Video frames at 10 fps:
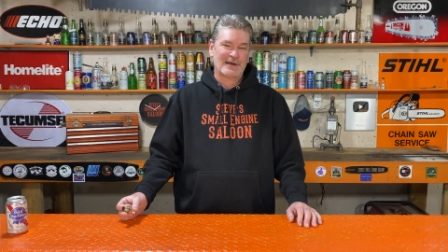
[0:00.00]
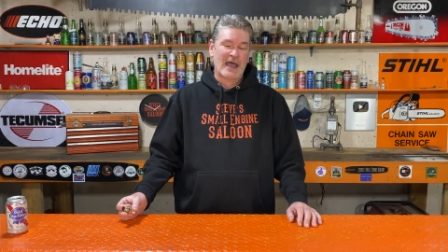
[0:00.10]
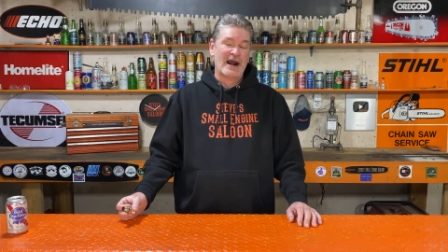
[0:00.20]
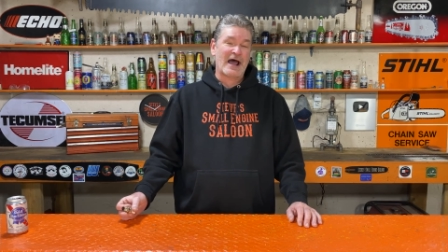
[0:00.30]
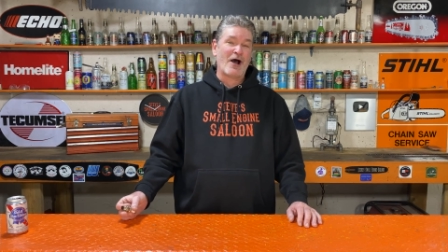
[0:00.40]

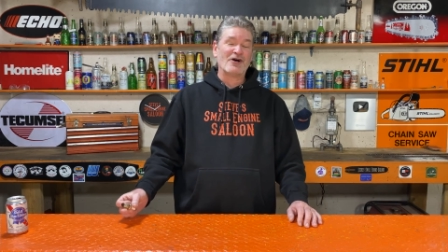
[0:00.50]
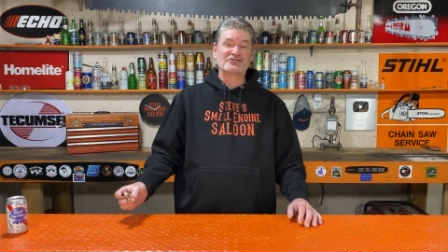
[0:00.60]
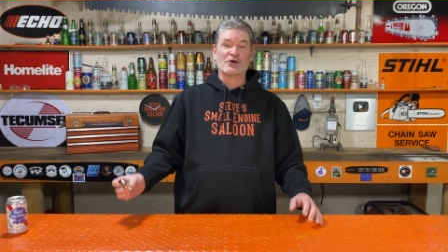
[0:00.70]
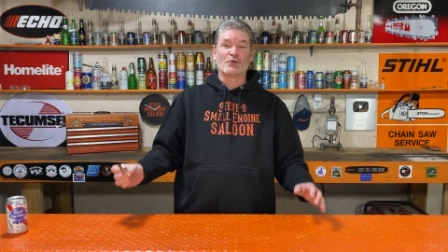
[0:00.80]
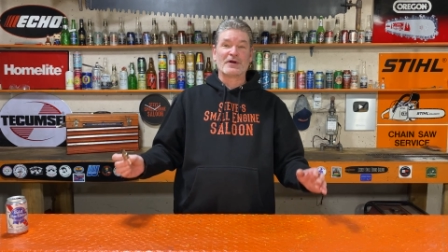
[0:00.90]
And I
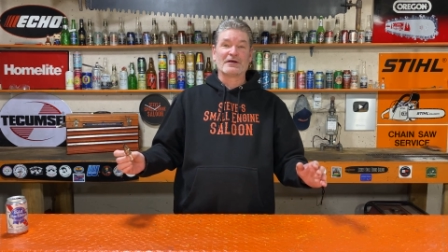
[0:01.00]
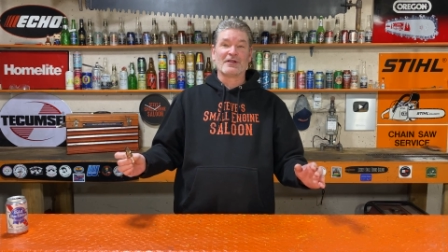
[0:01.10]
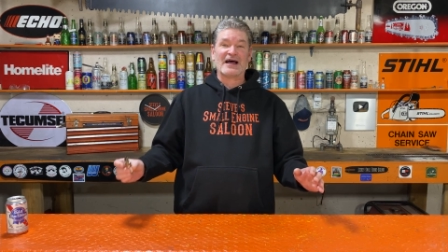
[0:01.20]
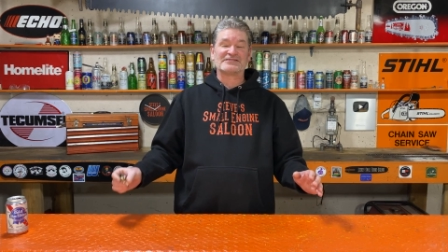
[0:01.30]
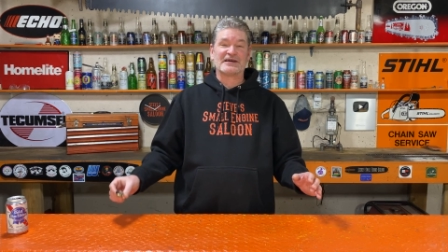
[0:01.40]
also
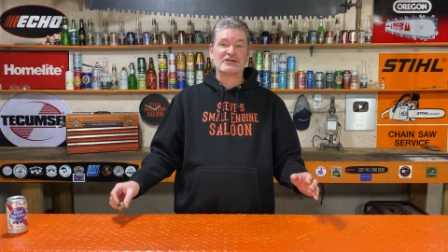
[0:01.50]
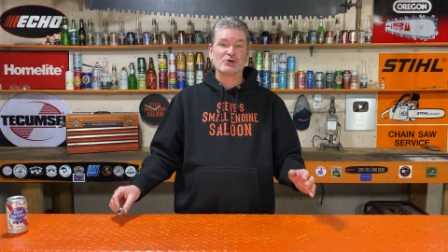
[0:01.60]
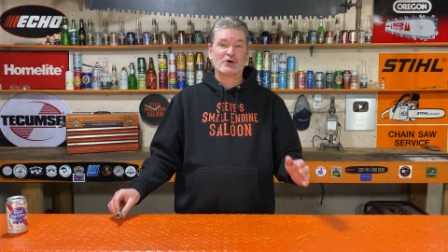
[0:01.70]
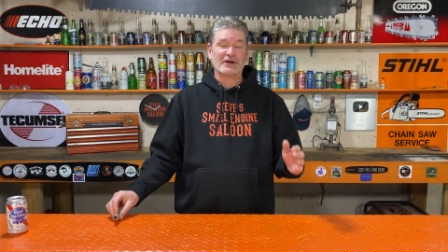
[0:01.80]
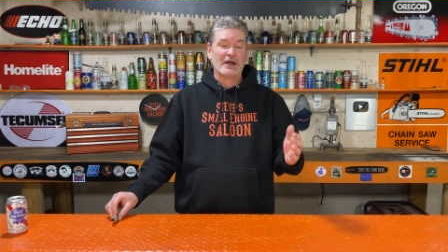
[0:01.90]
realized that
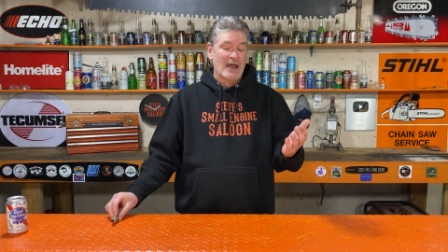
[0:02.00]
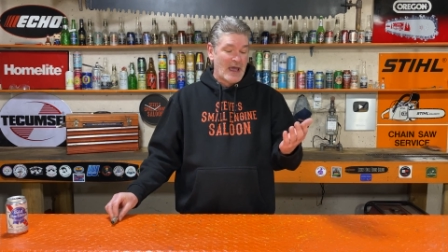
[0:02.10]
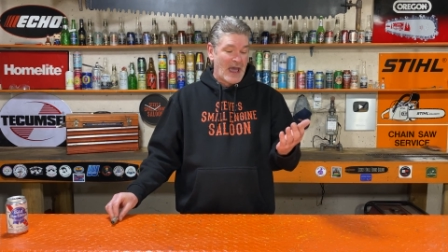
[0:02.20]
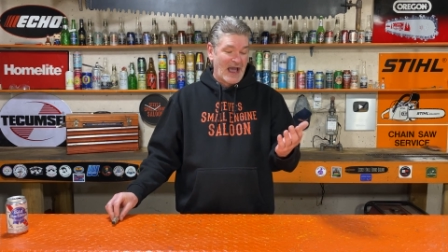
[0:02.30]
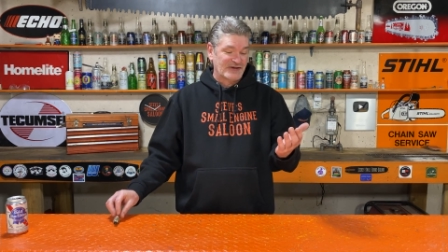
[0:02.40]
you could
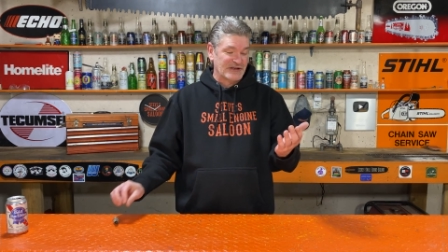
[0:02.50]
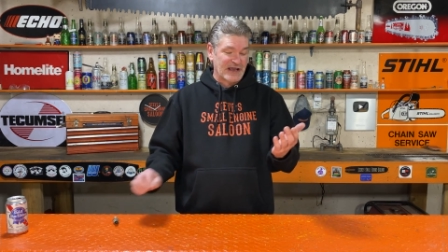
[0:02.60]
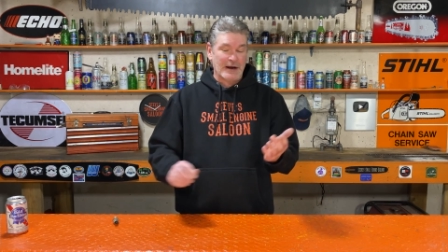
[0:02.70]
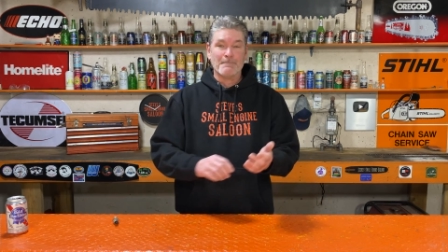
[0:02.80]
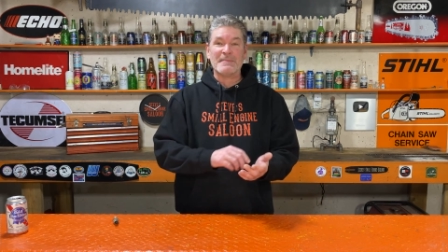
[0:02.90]
actually
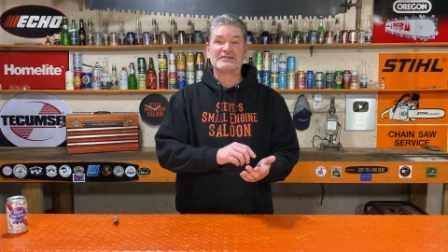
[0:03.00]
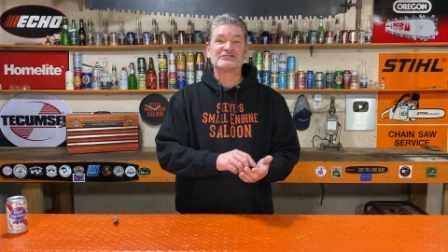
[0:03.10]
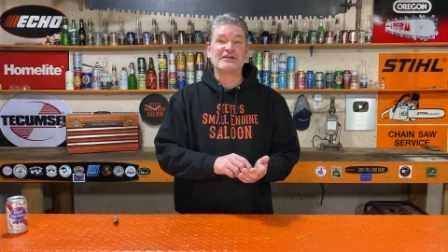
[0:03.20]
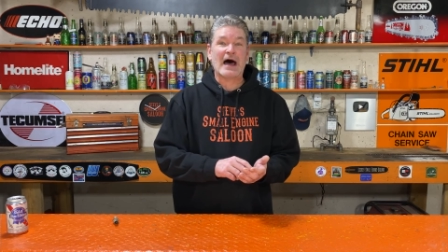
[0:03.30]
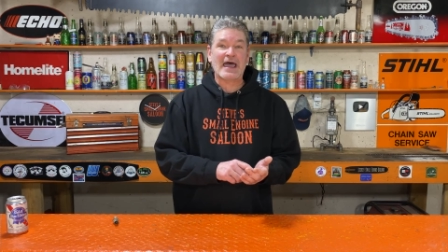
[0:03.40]
get a
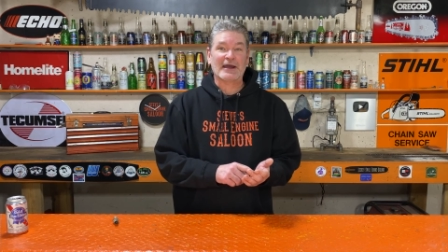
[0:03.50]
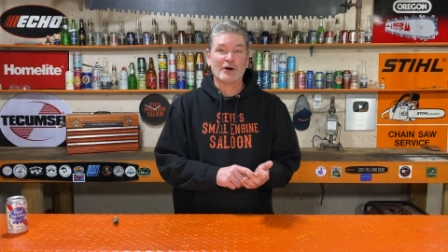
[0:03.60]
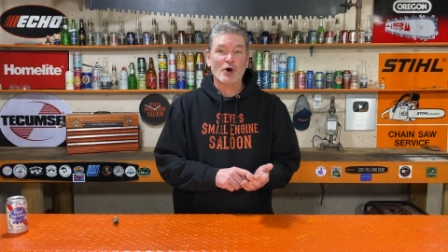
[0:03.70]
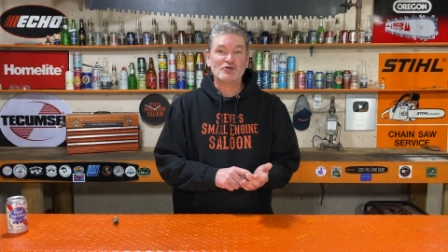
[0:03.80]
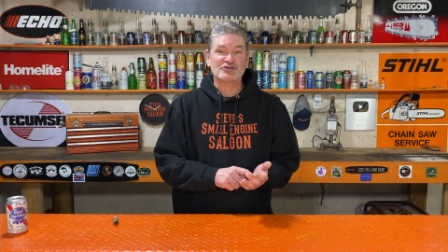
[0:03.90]

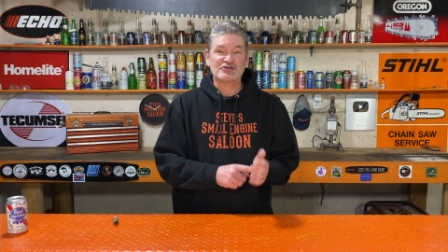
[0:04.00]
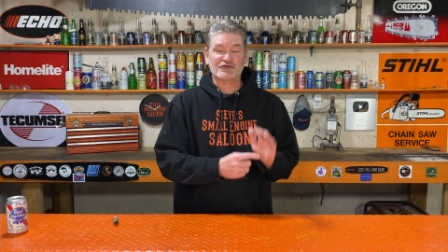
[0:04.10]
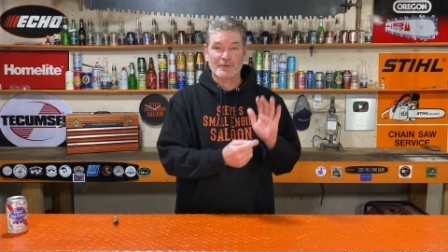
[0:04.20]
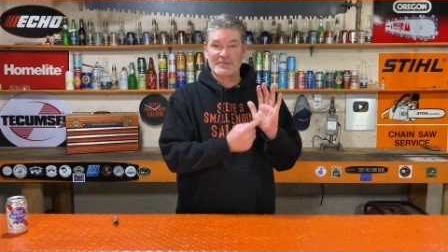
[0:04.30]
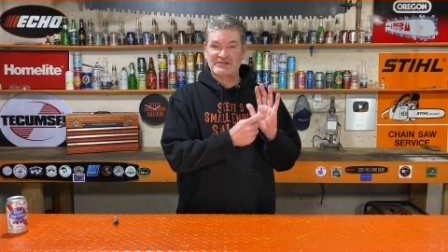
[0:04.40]
misdiagnosis
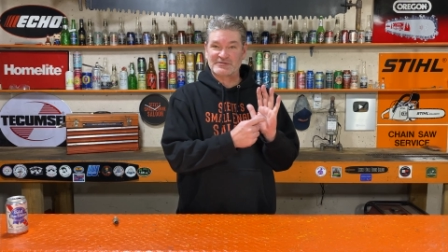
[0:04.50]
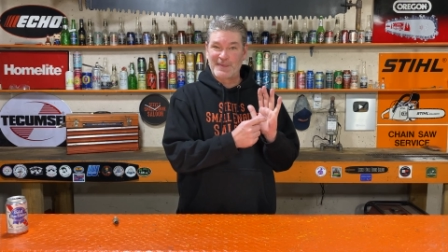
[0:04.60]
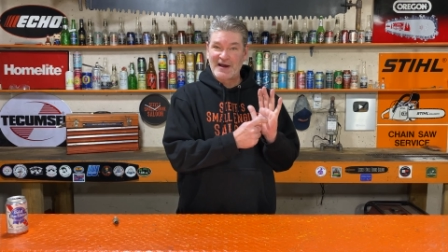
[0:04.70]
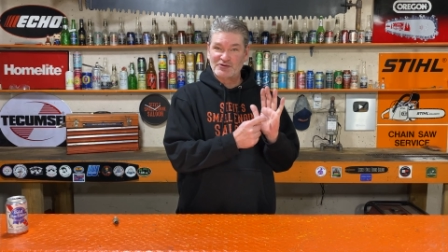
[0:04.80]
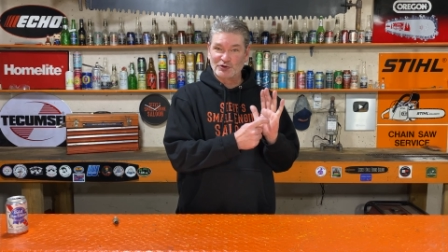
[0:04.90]
from this
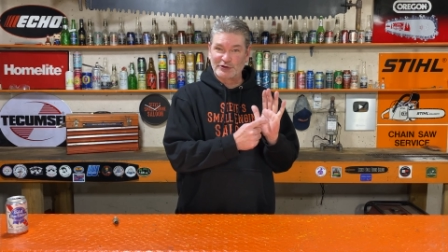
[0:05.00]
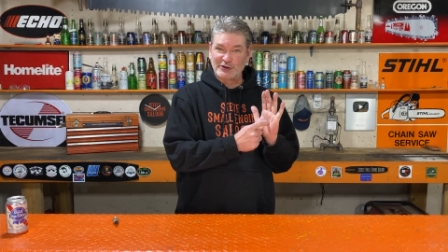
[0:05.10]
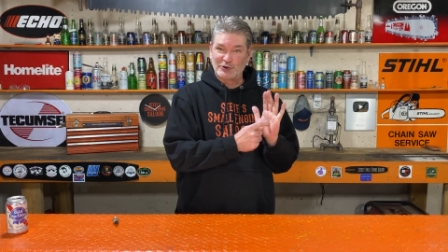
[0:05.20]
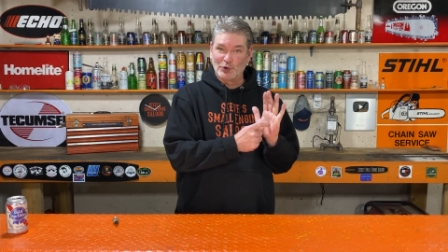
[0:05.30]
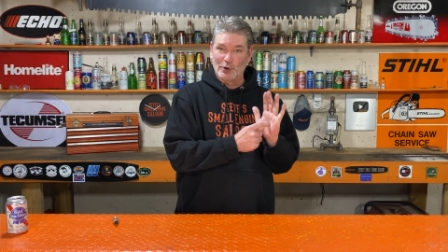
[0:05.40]

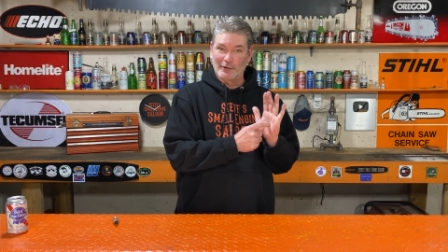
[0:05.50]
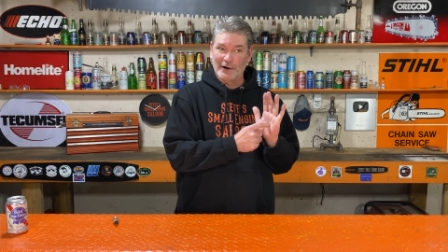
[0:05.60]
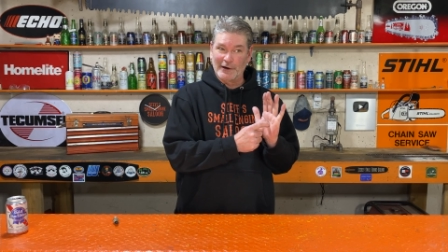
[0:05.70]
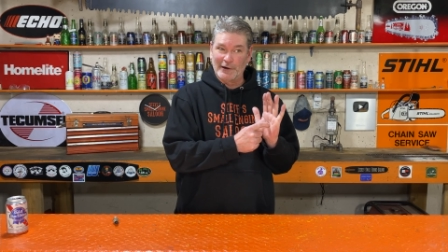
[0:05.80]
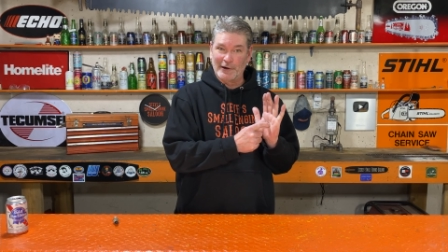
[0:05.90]
specialty tool
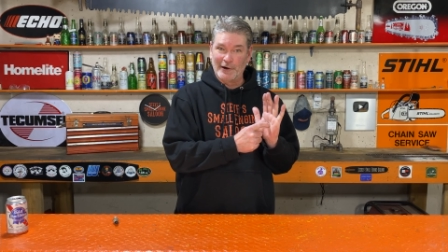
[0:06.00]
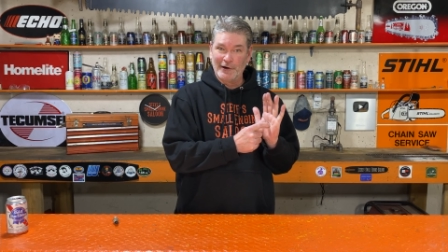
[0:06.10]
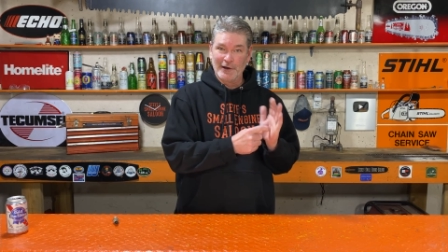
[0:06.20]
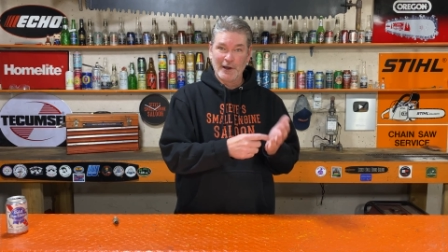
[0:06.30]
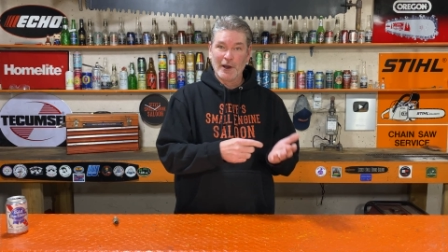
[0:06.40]
right here